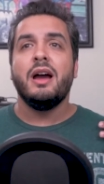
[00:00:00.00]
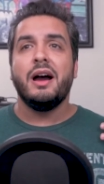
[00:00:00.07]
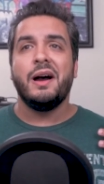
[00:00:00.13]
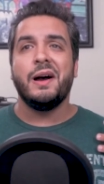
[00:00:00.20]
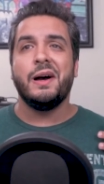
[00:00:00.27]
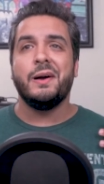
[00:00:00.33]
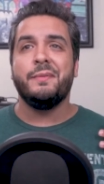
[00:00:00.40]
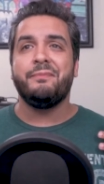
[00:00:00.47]

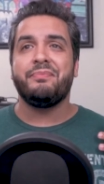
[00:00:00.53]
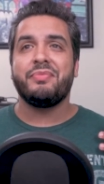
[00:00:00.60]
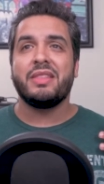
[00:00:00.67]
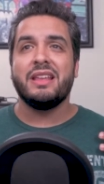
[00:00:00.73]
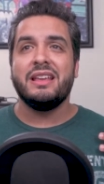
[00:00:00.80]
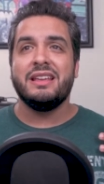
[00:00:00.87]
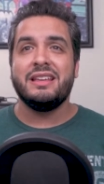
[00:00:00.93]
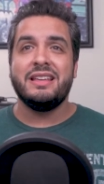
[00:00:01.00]
Um,
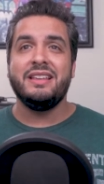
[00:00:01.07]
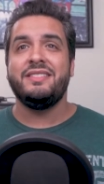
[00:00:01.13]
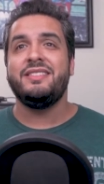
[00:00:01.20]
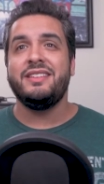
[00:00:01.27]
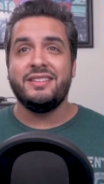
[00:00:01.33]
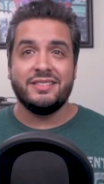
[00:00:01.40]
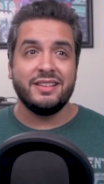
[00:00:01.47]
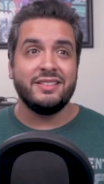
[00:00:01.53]
he
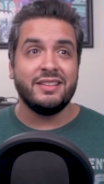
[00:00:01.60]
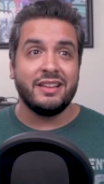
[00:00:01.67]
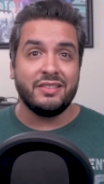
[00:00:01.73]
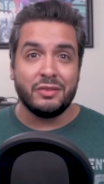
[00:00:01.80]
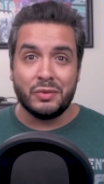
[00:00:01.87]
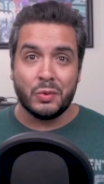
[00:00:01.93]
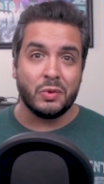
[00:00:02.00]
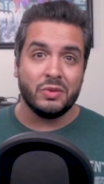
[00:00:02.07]
sees this as
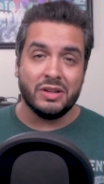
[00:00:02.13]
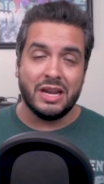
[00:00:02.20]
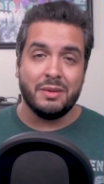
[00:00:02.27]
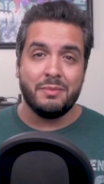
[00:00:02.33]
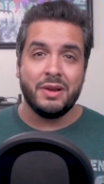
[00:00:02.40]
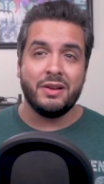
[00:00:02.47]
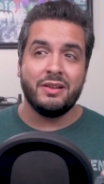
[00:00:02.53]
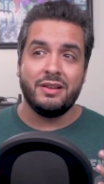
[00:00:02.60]
a total
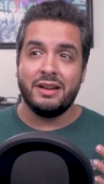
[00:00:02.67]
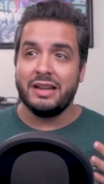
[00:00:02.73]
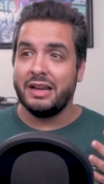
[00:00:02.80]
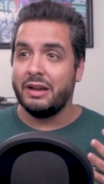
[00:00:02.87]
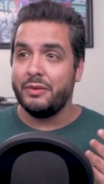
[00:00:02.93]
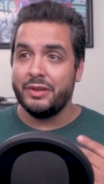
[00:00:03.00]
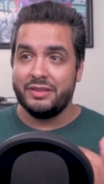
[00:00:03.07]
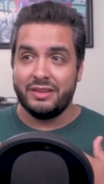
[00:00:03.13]
nightmare.
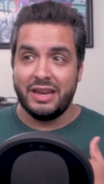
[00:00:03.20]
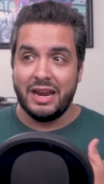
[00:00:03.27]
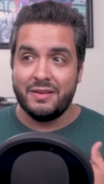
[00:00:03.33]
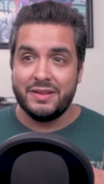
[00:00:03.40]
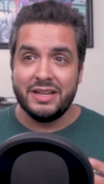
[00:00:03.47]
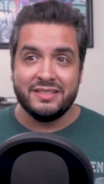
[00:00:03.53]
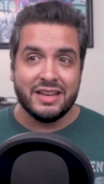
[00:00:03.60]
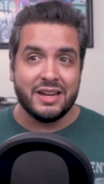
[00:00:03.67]
How it's
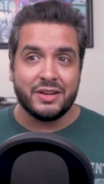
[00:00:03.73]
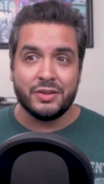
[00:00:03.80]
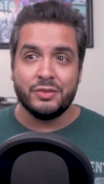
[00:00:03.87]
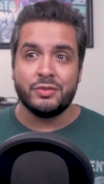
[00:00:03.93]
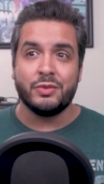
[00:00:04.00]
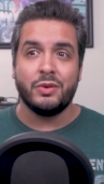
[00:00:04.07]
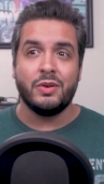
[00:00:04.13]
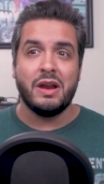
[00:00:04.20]
everything's out of
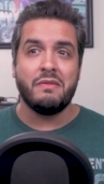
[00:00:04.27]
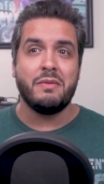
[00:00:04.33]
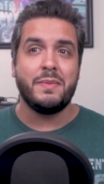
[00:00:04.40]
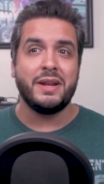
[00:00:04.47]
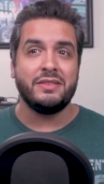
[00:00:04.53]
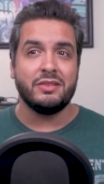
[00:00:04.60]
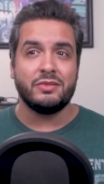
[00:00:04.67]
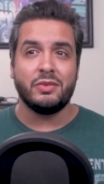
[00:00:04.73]
control.
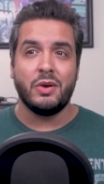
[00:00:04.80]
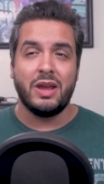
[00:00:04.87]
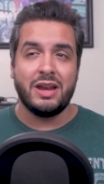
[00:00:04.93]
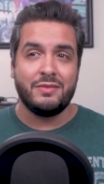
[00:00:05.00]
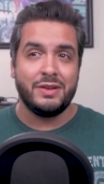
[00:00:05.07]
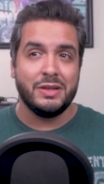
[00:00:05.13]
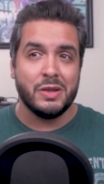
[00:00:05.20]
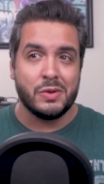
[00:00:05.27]
Everybody's
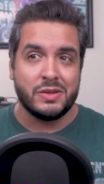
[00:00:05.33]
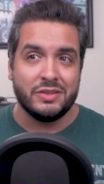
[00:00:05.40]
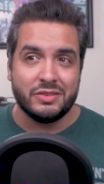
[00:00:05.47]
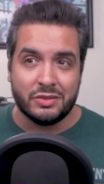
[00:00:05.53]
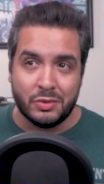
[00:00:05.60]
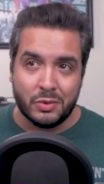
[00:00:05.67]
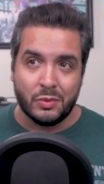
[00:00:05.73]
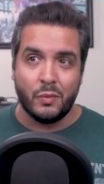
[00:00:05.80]
every Loki's a
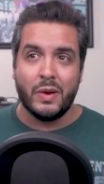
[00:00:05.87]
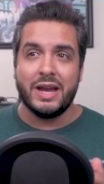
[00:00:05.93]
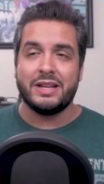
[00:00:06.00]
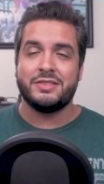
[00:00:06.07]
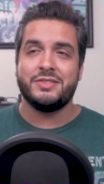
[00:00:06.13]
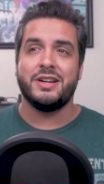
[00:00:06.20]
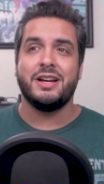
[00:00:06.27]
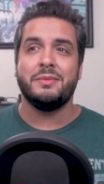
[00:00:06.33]
total whack
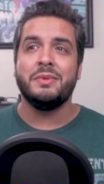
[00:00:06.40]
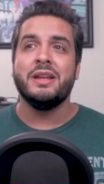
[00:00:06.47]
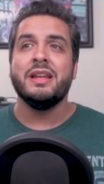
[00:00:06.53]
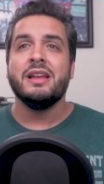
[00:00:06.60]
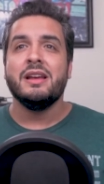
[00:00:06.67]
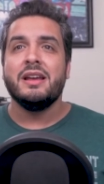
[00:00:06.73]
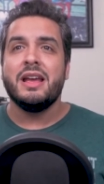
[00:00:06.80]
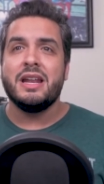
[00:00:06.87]
job,
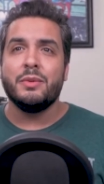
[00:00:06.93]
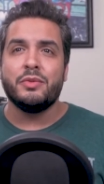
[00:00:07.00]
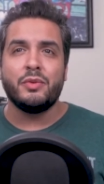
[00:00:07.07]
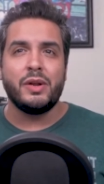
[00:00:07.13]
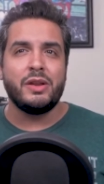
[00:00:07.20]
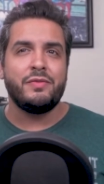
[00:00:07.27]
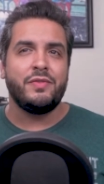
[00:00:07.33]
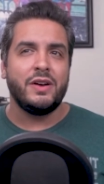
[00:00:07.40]
and it was
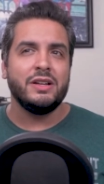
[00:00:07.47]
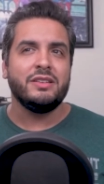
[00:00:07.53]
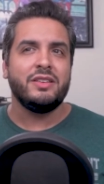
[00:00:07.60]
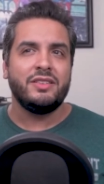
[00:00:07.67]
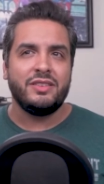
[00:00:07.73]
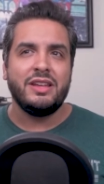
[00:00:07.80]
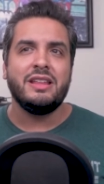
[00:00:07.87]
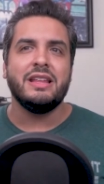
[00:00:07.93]
really fun to
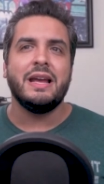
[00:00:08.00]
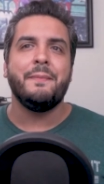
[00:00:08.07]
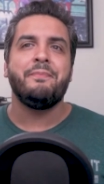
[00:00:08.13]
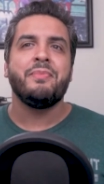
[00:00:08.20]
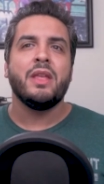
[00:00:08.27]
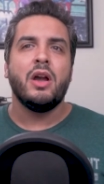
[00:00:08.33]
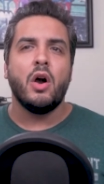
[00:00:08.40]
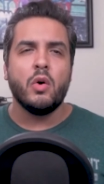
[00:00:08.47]
see that.
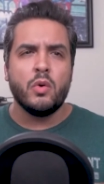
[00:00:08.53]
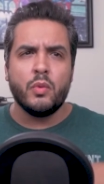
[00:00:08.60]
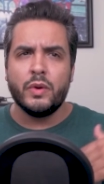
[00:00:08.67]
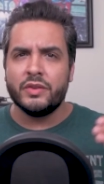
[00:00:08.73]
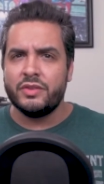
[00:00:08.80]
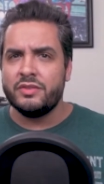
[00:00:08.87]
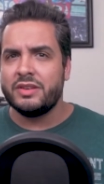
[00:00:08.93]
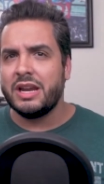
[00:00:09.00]
Owen
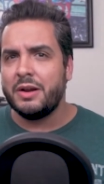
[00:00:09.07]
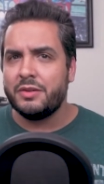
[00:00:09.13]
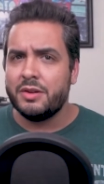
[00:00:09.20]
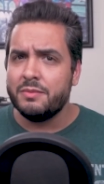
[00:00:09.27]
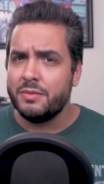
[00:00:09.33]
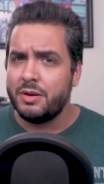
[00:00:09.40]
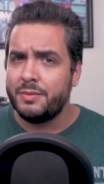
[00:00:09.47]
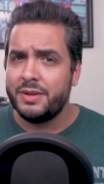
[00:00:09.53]
Wilson's character
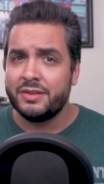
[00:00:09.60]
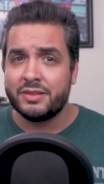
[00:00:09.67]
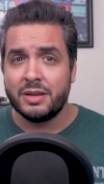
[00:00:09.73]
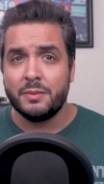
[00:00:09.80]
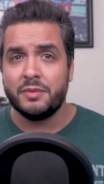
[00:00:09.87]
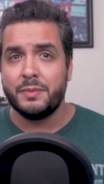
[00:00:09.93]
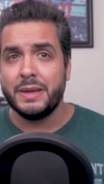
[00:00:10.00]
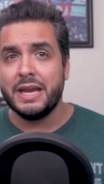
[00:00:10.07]
Mobius
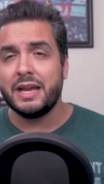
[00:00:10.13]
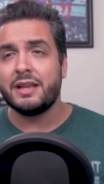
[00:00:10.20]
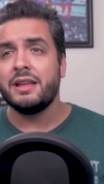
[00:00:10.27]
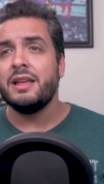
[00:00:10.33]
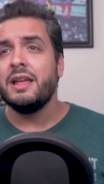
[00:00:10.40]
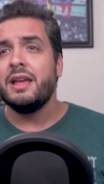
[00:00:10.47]
comes back.